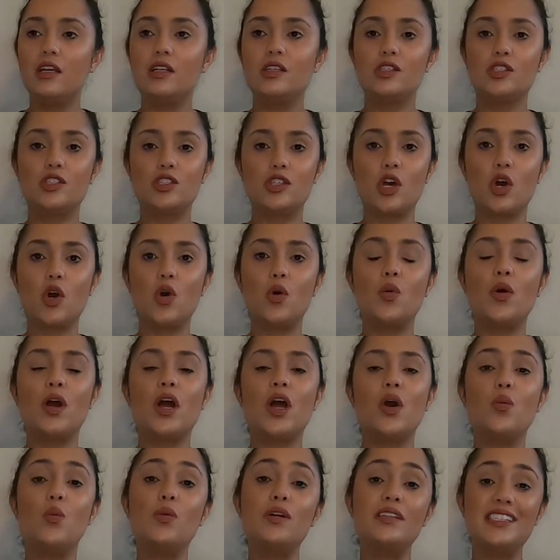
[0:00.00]
So
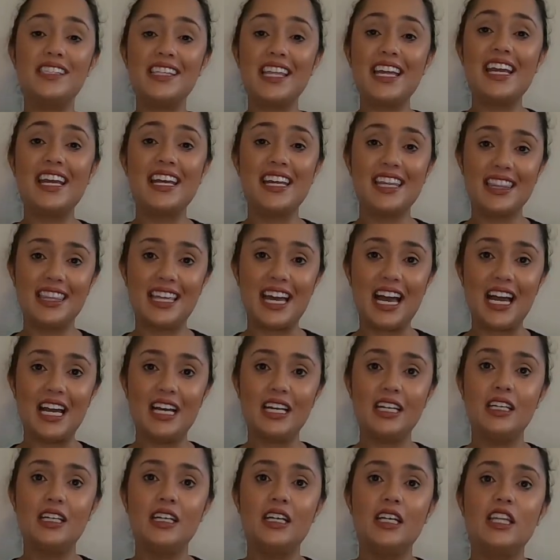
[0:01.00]
once they hit
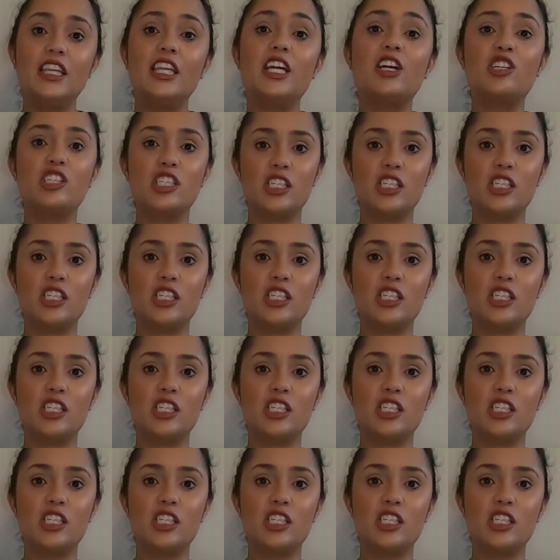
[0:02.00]
that, their